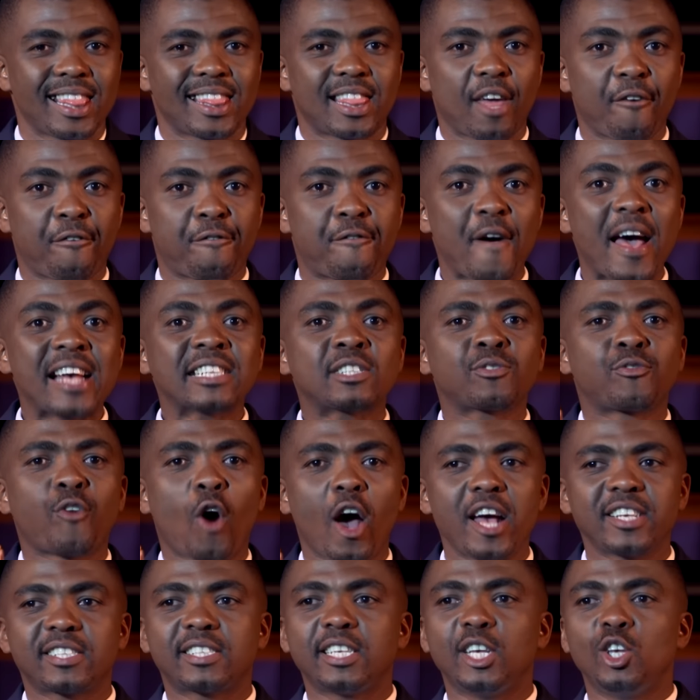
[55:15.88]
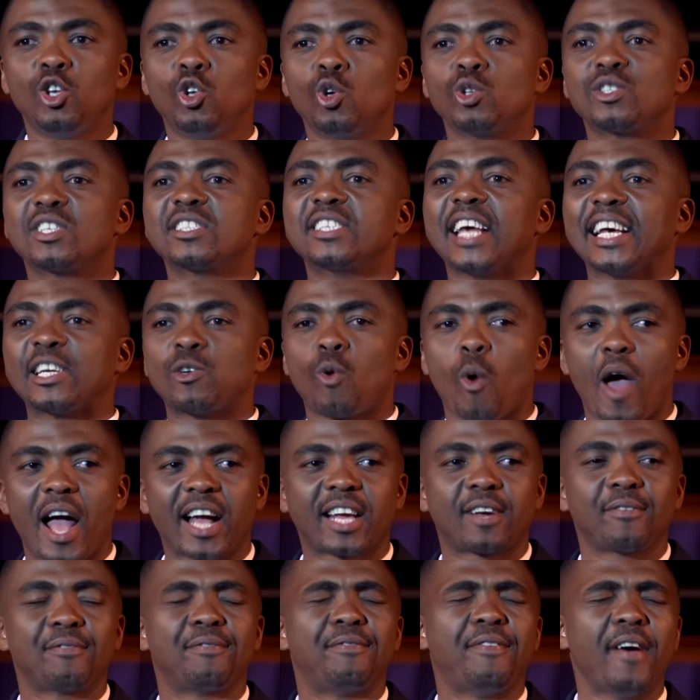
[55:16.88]
The first voice he uses at
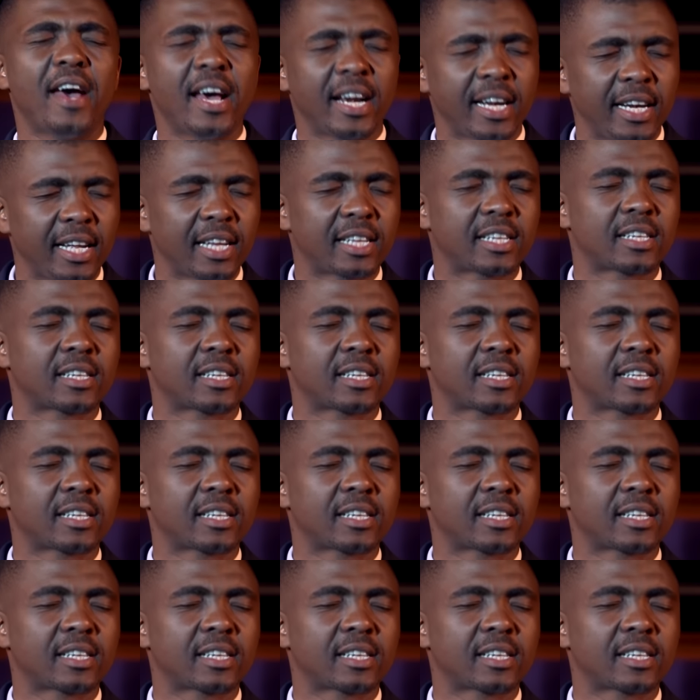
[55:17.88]
work very,